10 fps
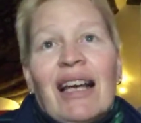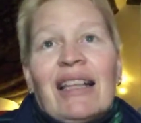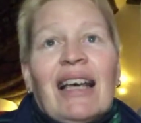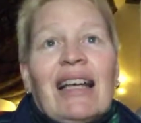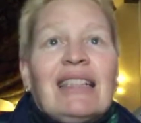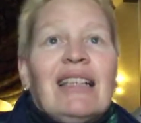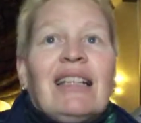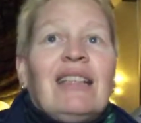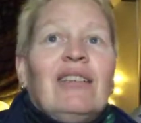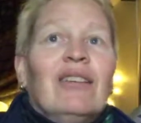that
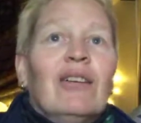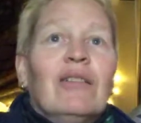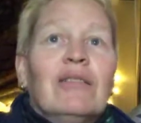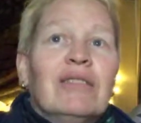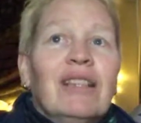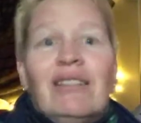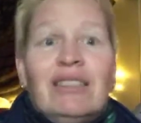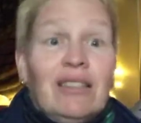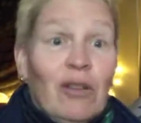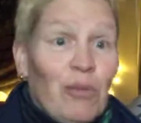
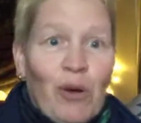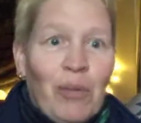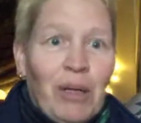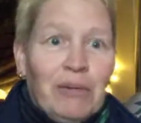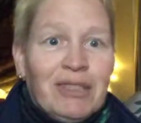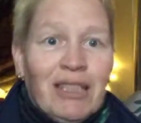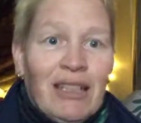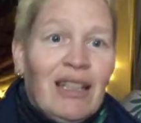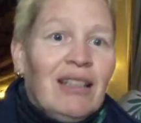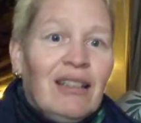there's no problems
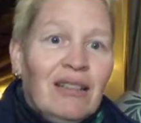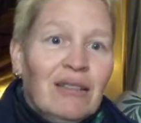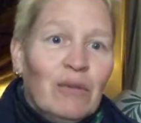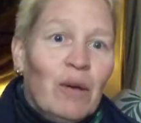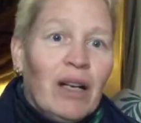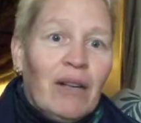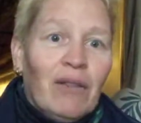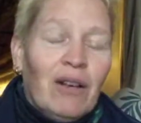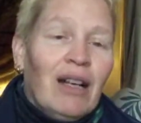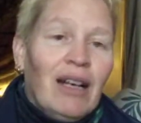and
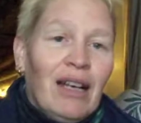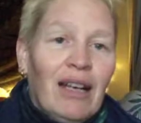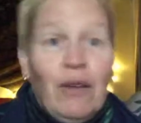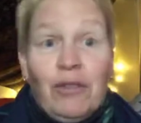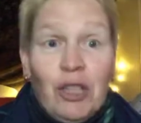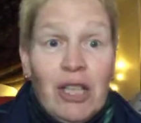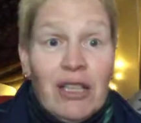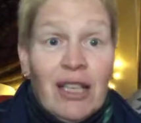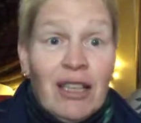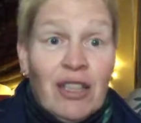whatever. And if she
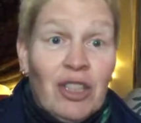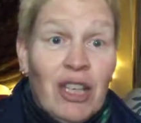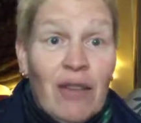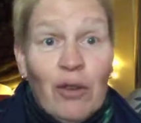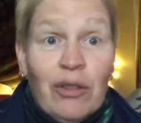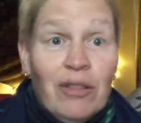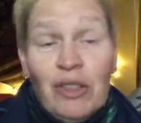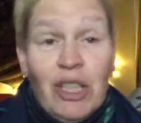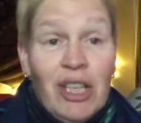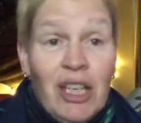said that she
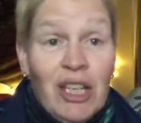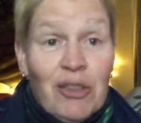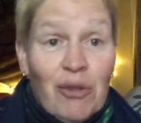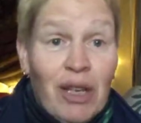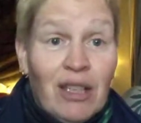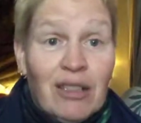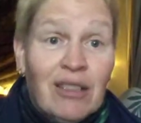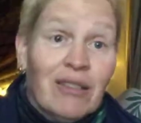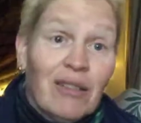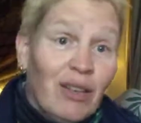didn't drink,
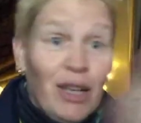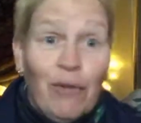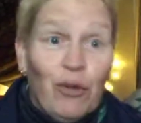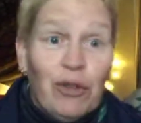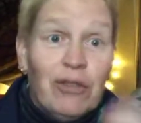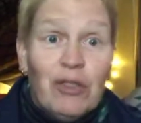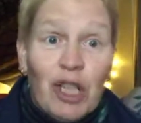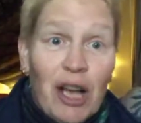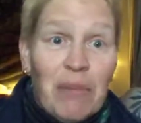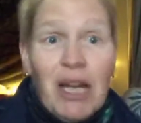he would
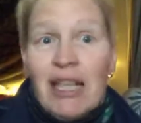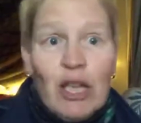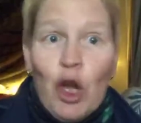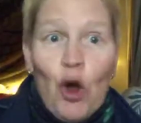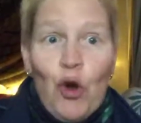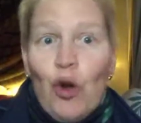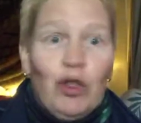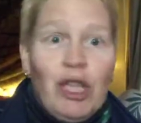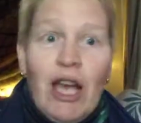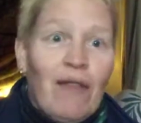chime in and say, no,
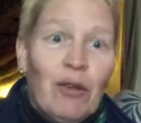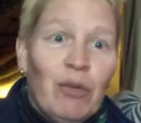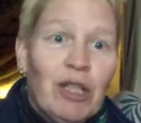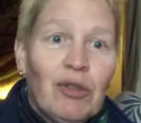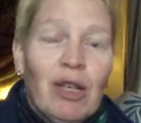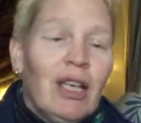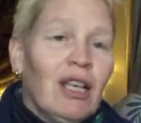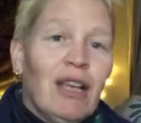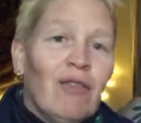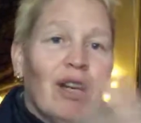she haven't been
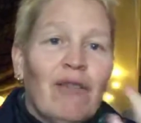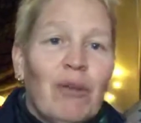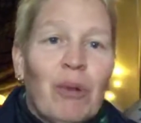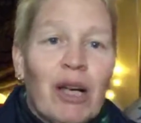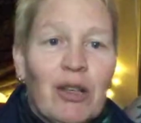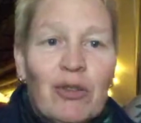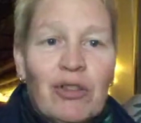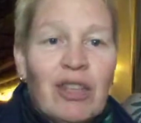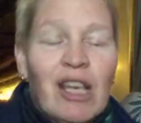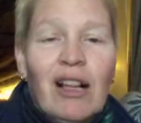drinking. Even everybody could
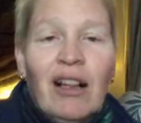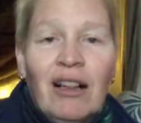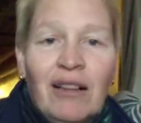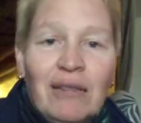tell.